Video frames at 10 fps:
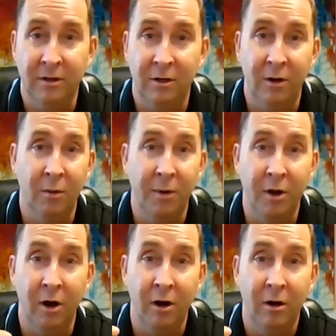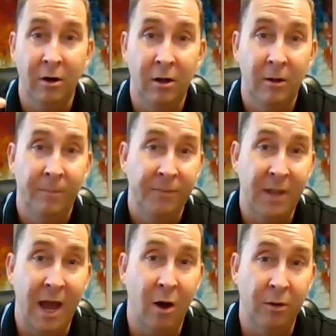You know, here we are
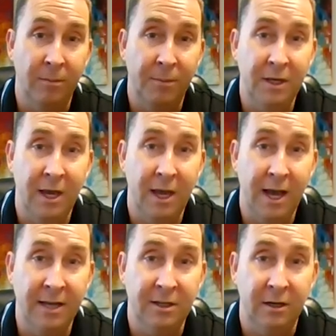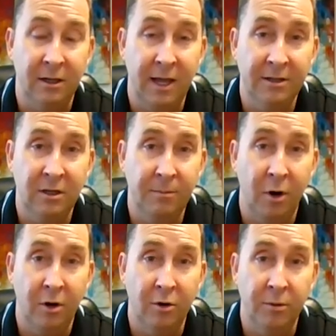now with a PEA asset in Alaska,
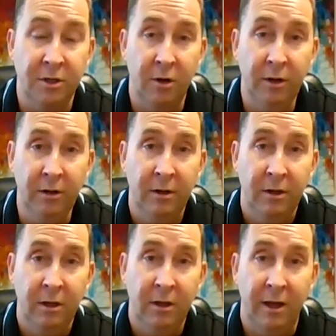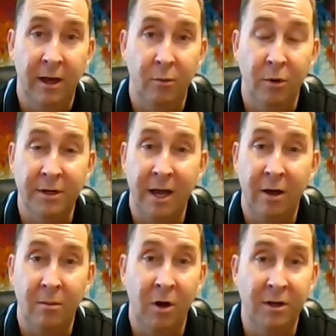partnered with Doha. We're
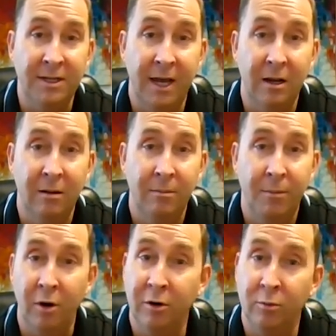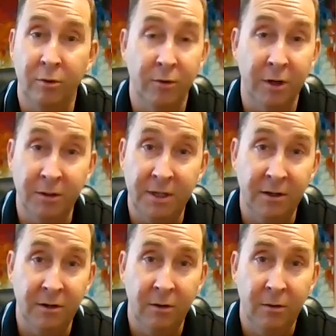down in Montana, partnered with Rio
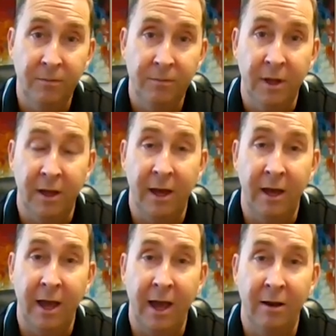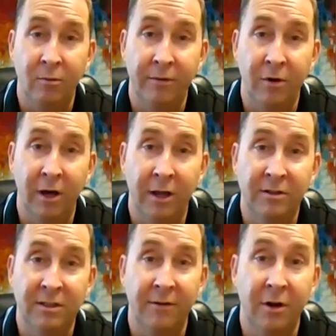Tinto. And we've got
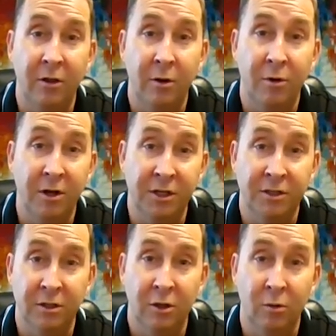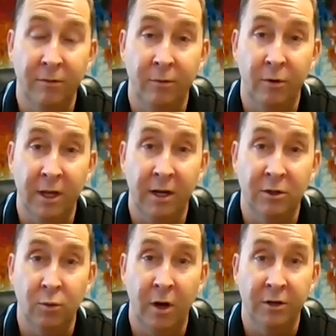seven other projects in the lower 48
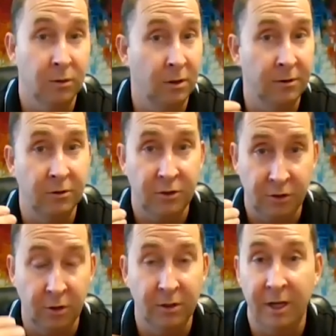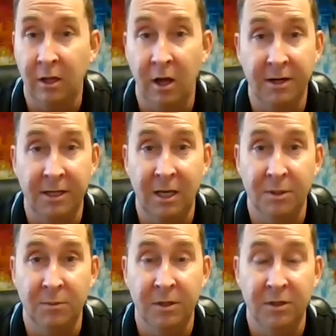as well. So certainly a lot to keep
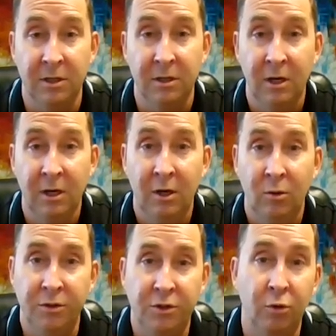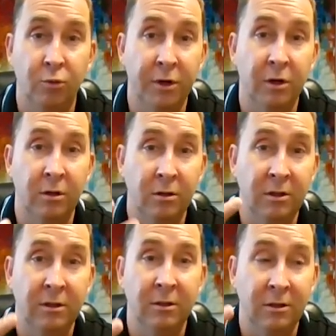us busy with two
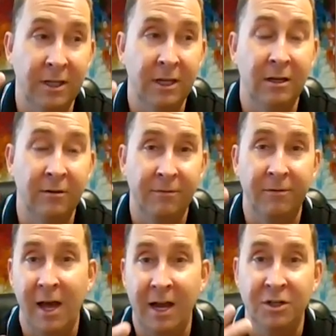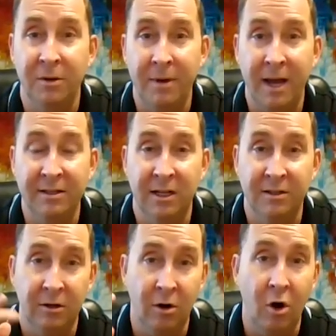real lead flagship
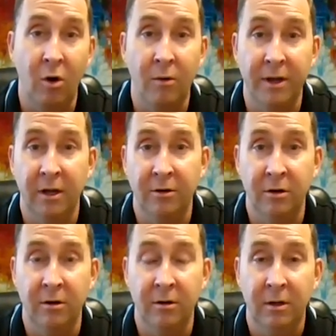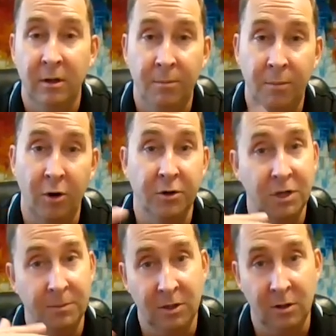assets that are already under
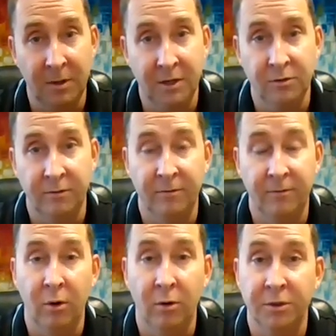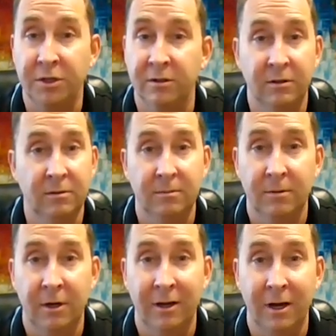partnerships that are being driven forward, which is
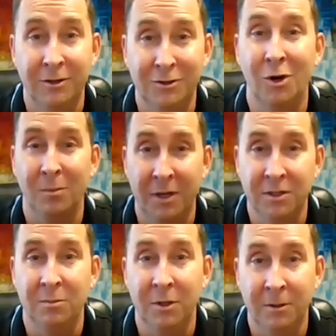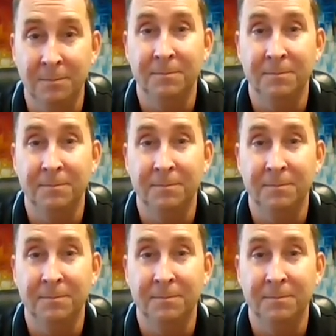a strong place to be.